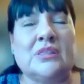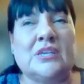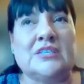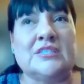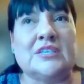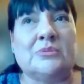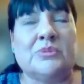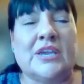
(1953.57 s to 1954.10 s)

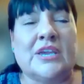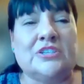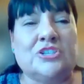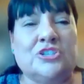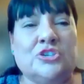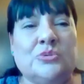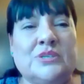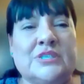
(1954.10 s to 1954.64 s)
And one of the
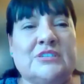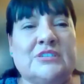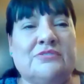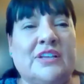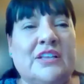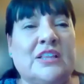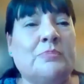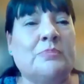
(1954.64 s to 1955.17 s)
things that we had
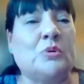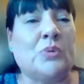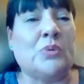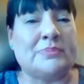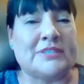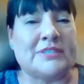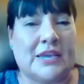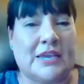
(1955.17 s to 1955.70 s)
to do is
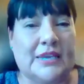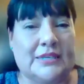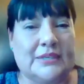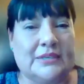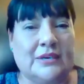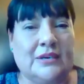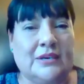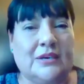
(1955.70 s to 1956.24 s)
develop a
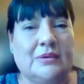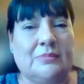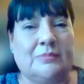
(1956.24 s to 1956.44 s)
website,